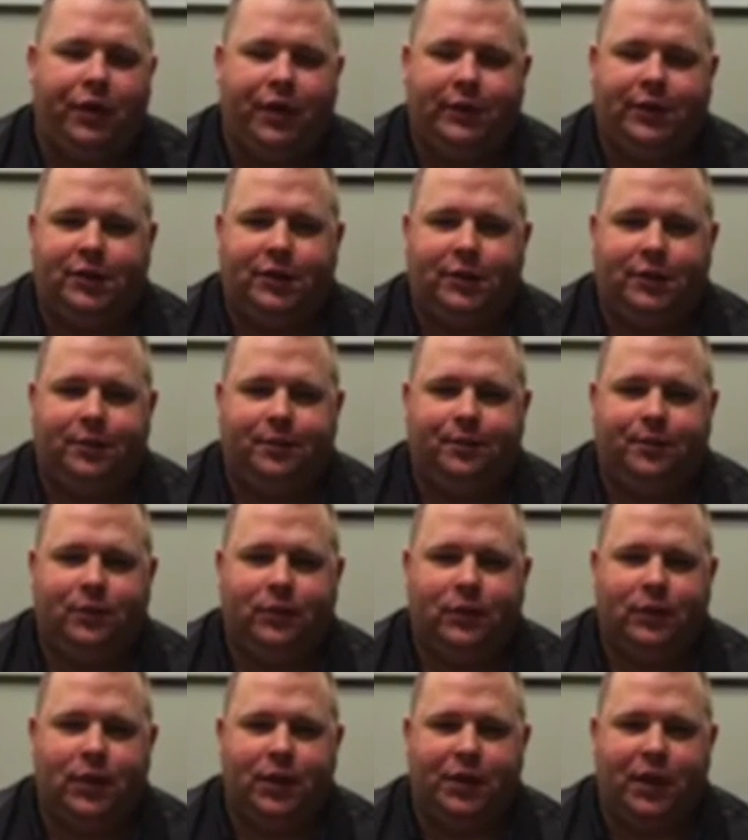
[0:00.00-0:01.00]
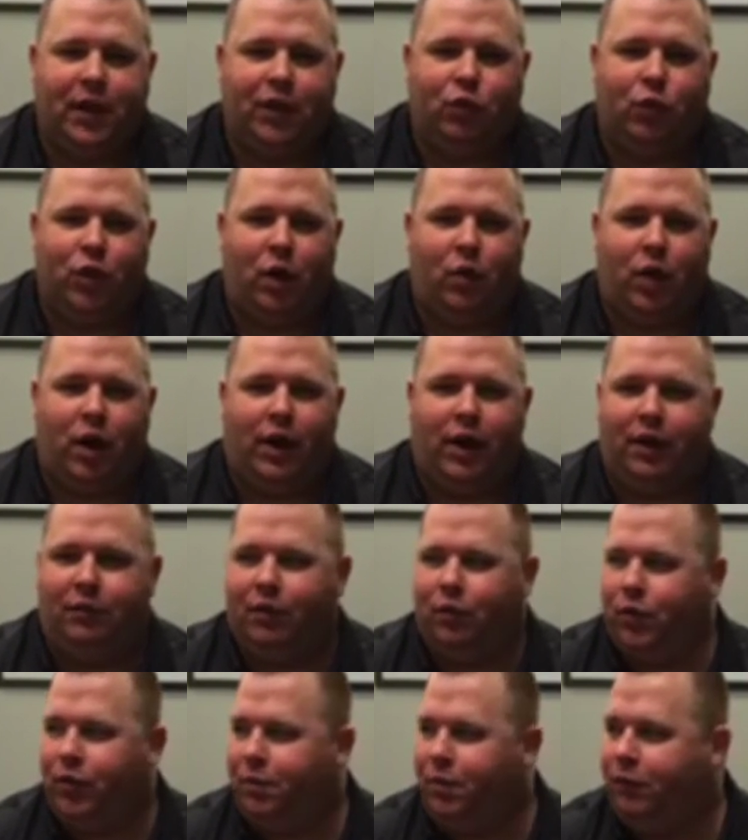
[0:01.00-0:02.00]
Be focused. I think that's
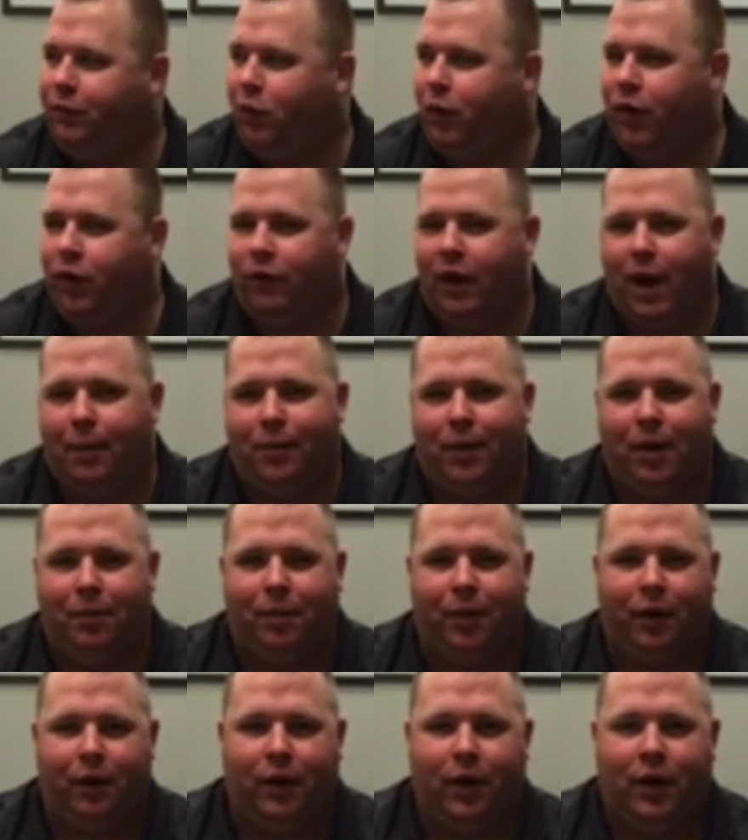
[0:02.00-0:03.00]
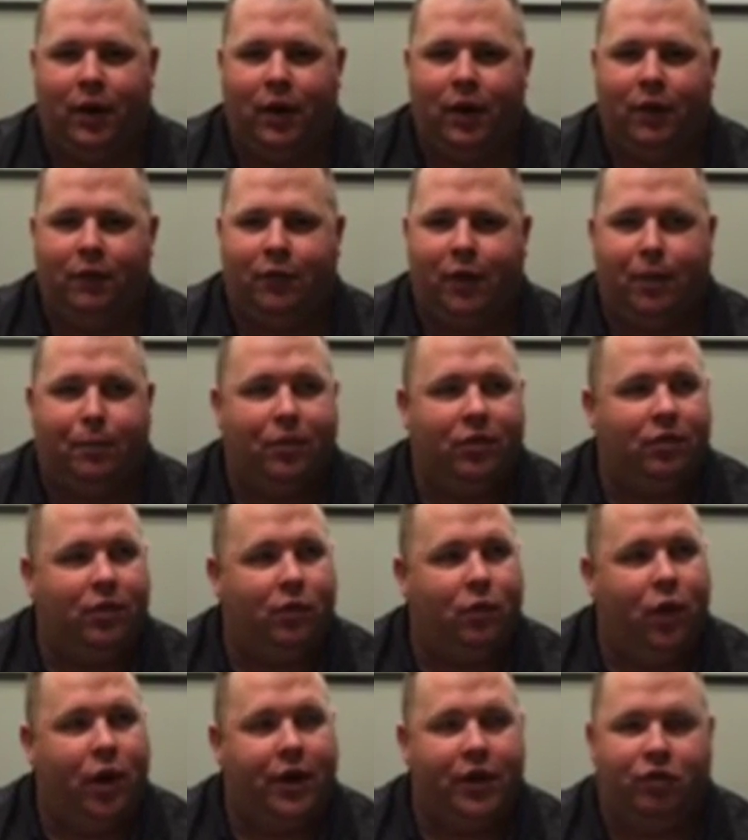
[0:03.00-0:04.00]
what I want to leave you with before we wrap it up here
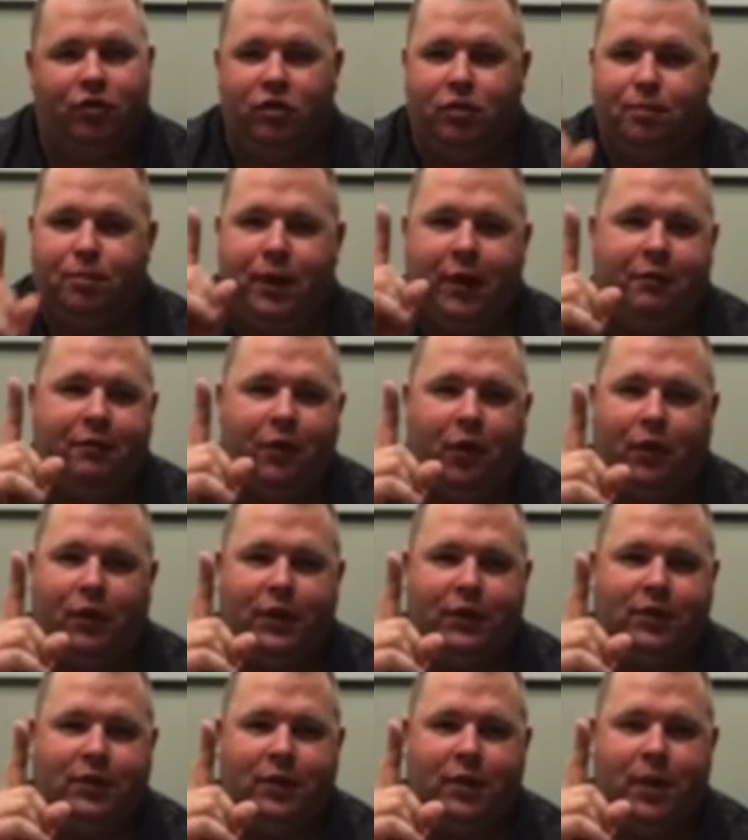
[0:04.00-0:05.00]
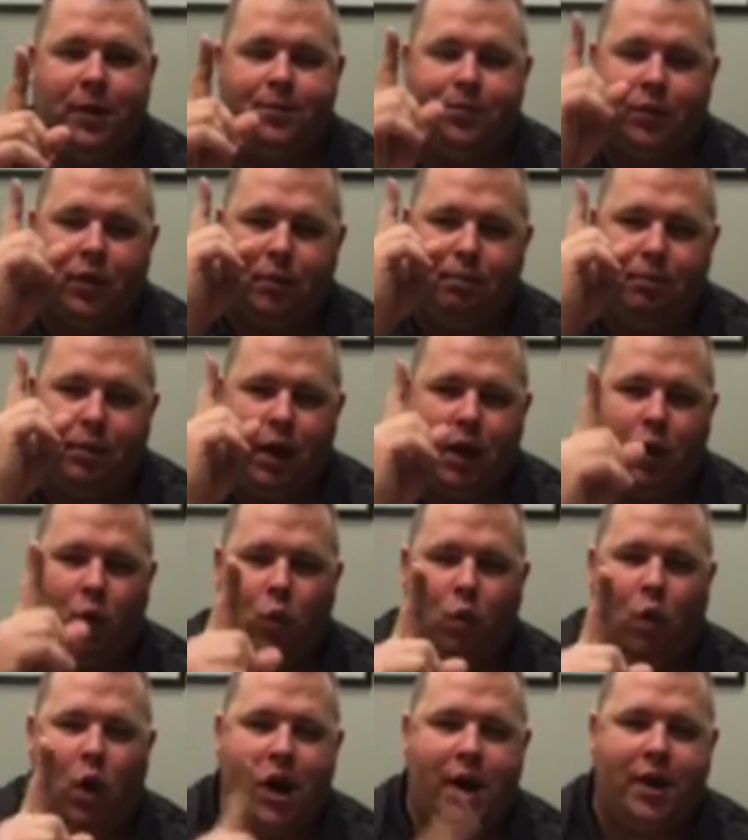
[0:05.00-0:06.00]
for episode one. Is just be focused.
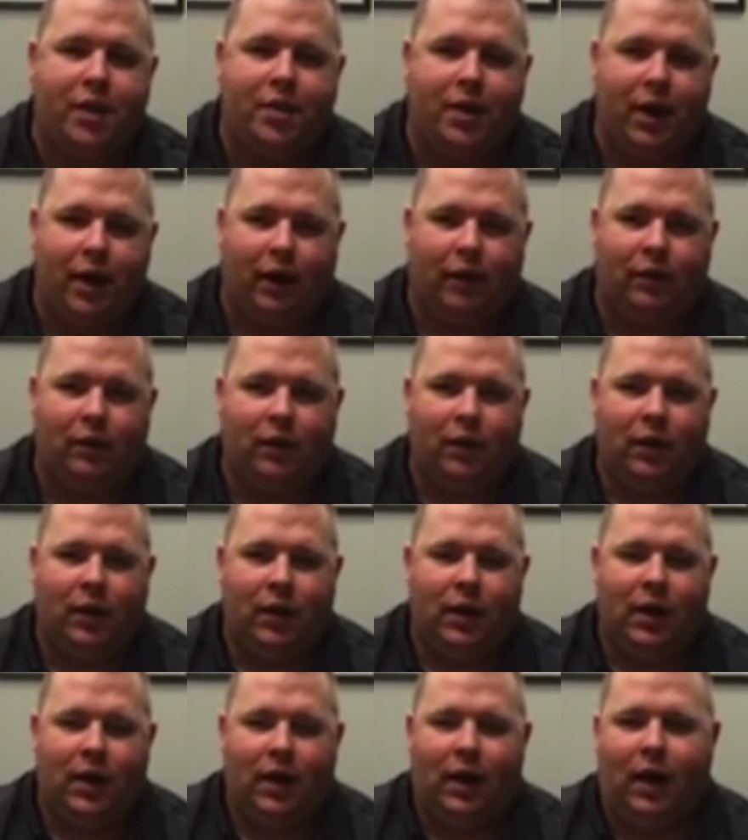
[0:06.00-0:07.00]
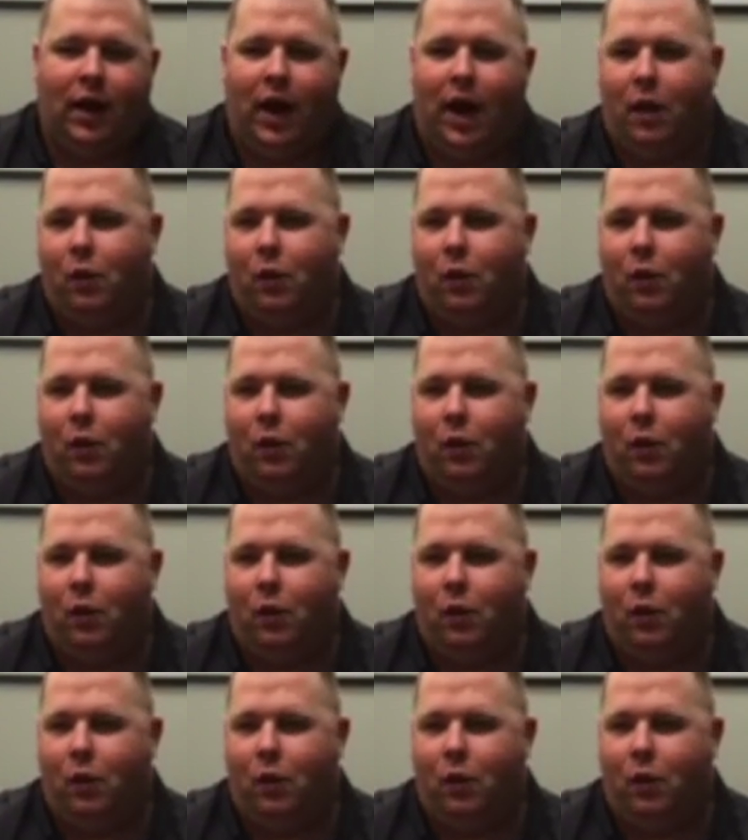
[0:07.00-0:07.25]
Pick one thing.